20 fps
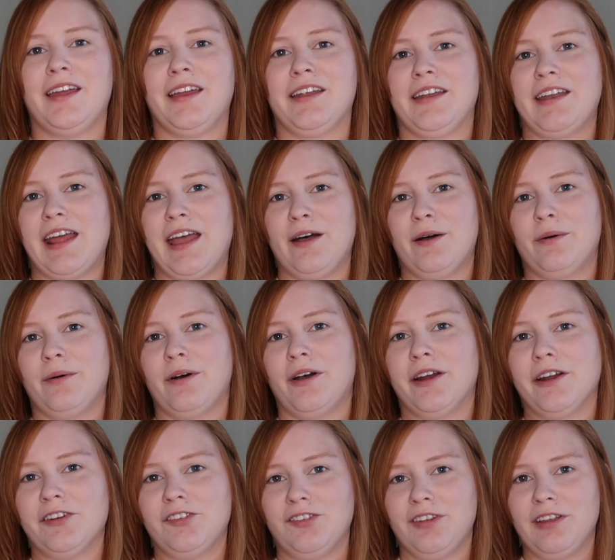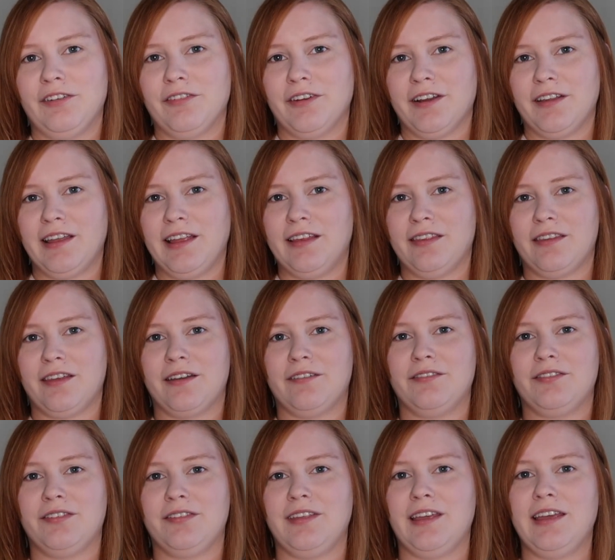Now, Archie really
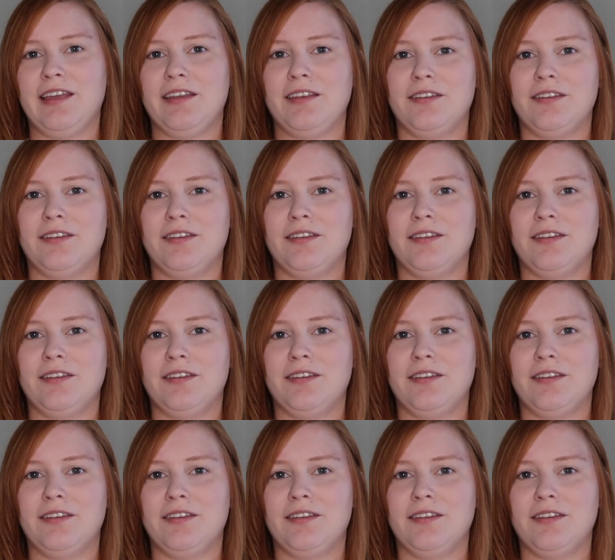loves these.